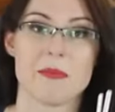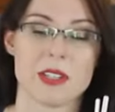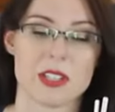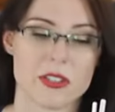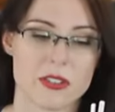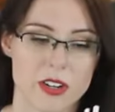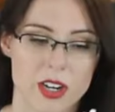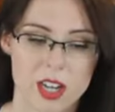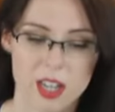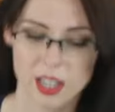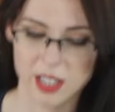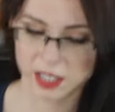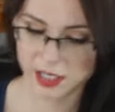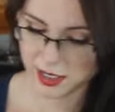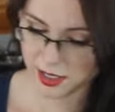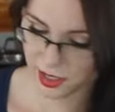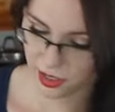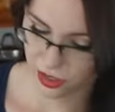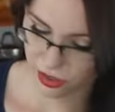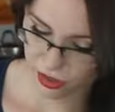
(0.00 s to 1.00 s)
my
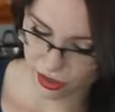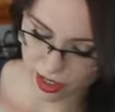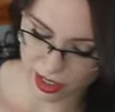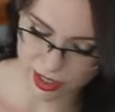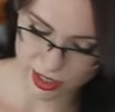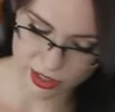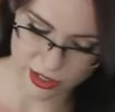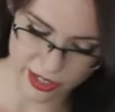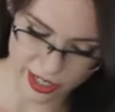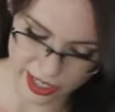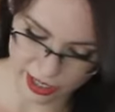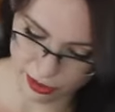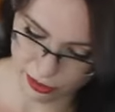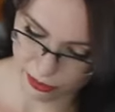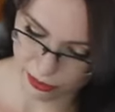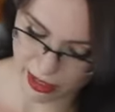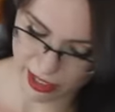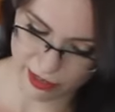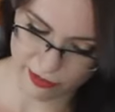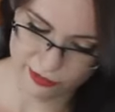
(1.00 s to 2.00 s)
straws. Straws are a
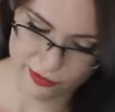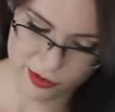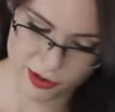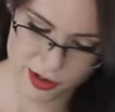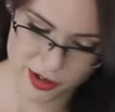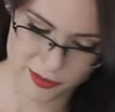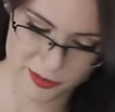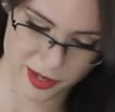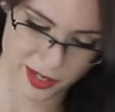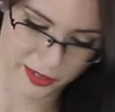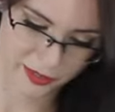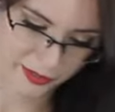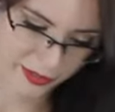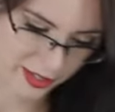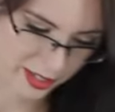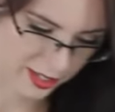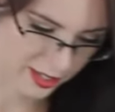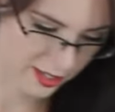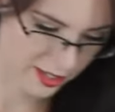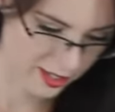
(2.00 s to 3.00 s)
great form of
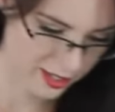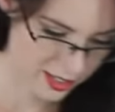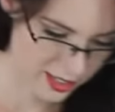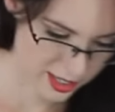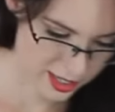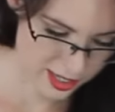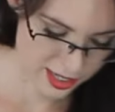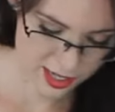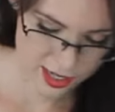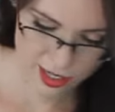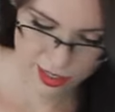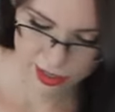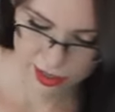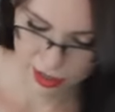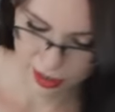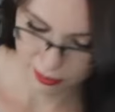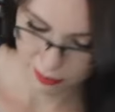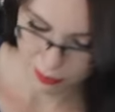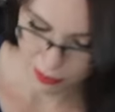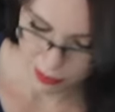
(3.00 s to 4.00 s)

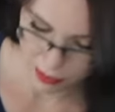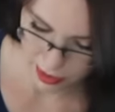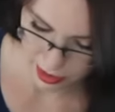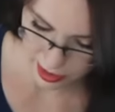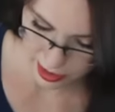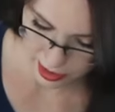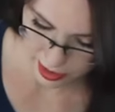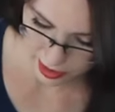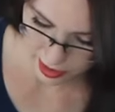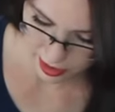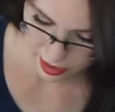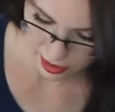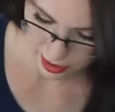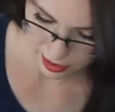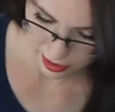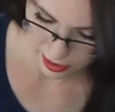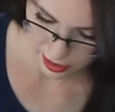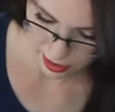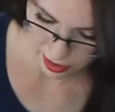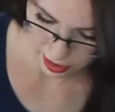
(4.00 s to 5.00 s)
support.
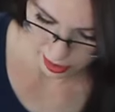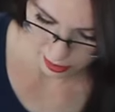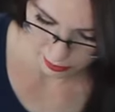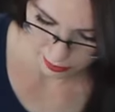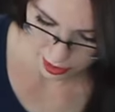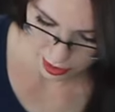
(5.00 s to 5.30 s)
Just